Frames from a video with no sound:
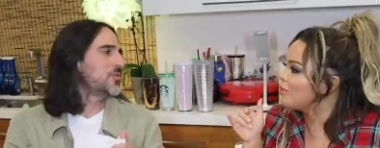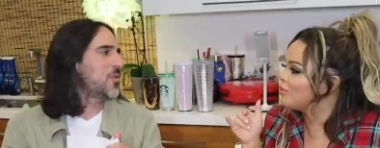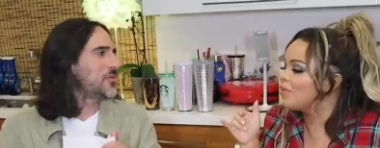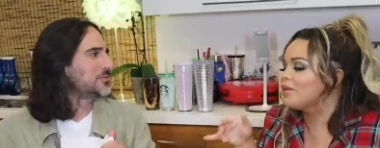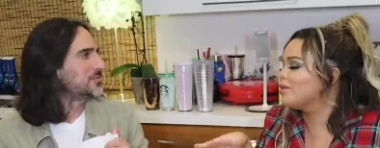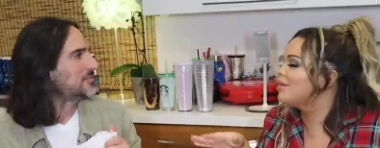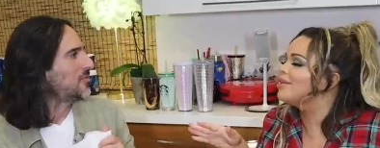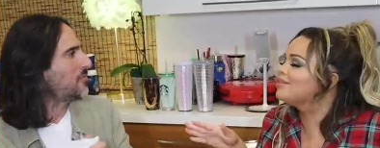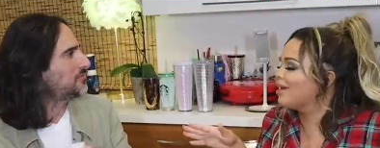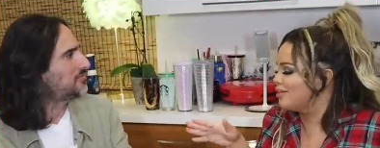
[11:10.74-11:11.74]
Speaker 1: people, not, not
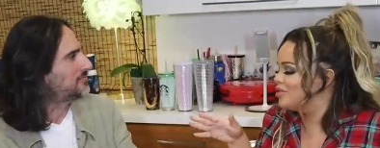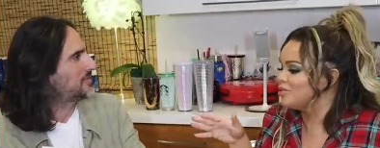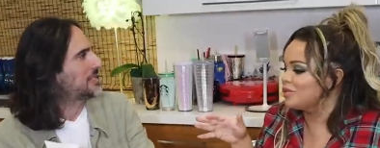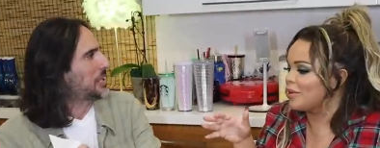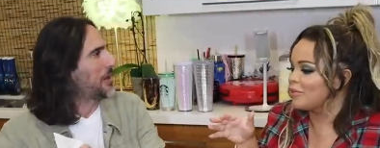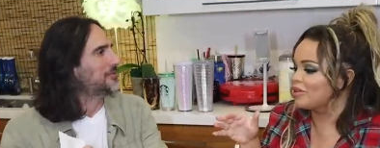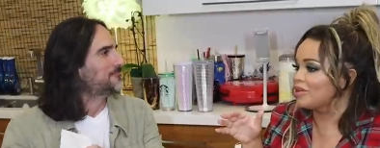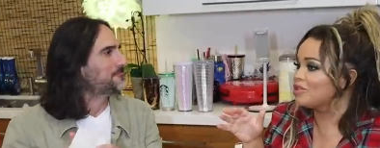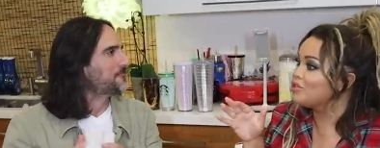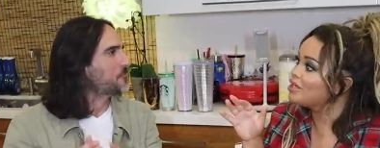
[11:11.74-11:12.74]
that not you do that, but they're
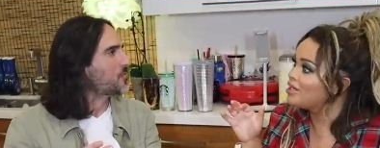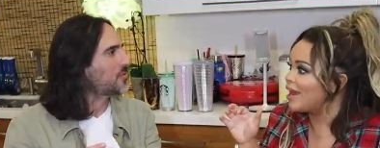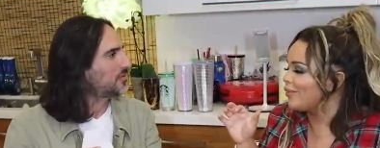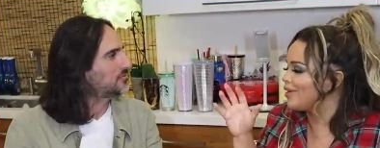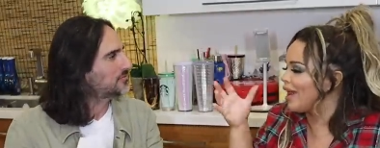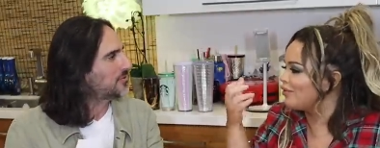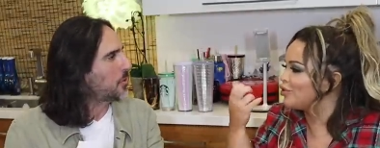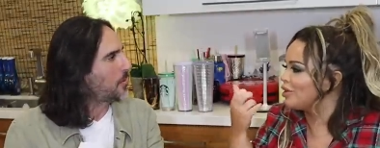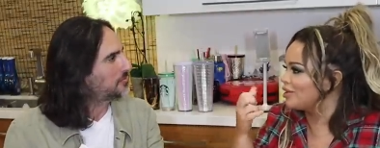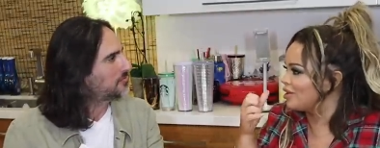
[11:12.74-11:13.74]
like, do you need a napkin after
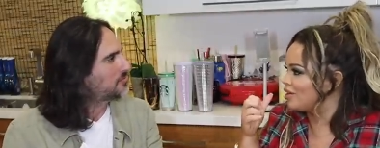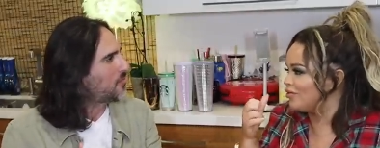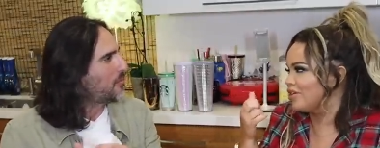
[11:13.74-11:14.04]
you're like licking your